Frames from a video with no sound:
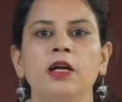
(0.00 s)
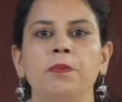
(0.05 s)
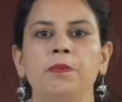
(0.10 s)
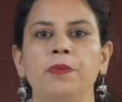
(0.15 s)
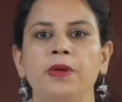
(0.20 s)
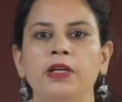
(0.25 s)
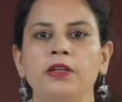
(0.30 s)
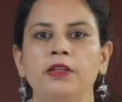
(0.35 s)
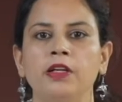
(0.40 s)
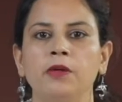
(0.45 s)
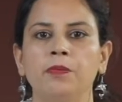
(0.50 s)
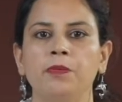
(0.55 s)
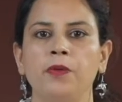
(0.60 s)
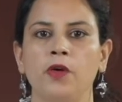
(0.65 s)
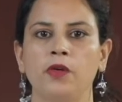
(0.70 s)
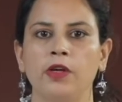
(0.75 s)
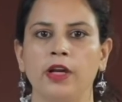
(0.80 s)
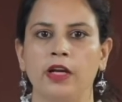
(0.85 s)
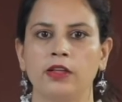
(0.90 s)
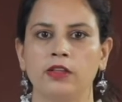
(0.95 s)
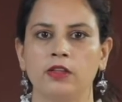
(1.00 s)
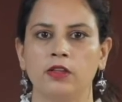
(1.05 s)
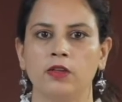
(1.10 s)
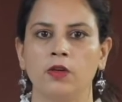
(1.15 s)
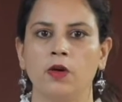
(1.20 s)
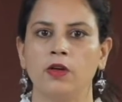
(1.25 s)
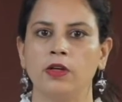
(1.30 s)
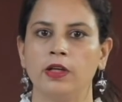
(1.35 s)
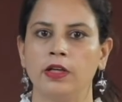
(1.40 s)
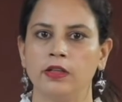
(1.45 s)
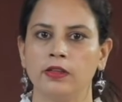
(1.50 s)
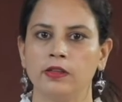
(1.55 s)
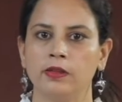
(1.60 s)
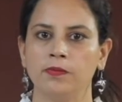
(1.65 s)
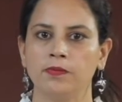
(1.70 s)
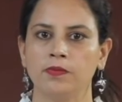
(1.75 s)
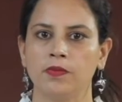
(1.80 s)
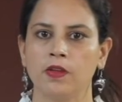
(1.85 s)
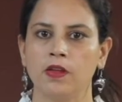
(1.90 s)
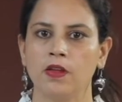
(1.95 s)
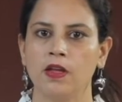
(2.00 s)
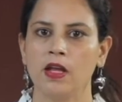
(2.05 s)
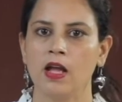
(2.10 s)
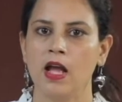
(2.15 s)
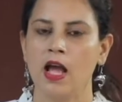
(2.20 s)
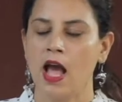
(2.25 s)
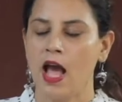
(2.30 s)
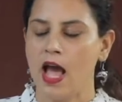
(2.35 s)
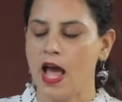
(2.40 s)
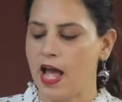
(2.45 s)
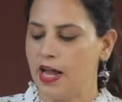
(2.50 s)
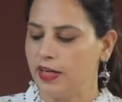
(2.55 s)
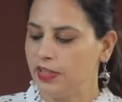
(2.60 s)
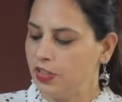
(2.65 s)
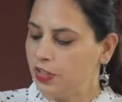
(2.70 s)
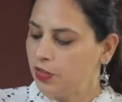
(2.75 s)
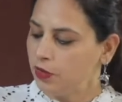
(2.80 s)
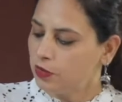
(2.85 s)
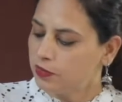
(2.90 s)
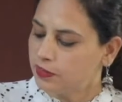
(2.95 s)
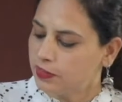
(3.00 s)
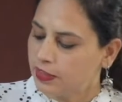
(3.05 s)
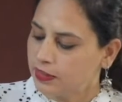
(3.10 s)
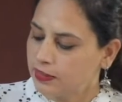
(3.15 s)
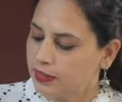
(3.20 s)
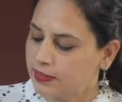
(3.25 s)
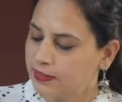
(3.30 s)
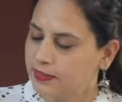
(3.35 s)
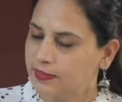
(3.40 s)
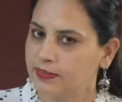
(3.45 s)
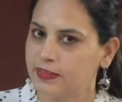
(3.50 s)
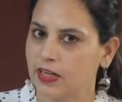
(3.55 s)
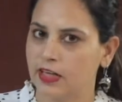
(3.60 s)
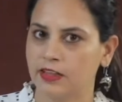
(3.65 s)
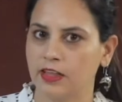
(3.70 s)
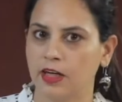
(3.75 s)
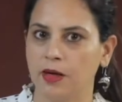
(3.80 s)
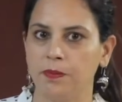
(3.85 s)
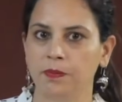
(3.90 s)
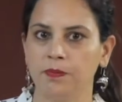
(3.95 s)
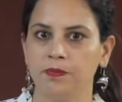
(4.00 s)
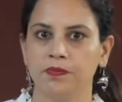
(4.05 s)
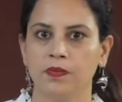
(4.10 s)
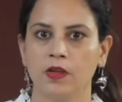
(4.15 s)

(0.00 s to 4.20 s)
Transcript: a printed protector on it and using this setup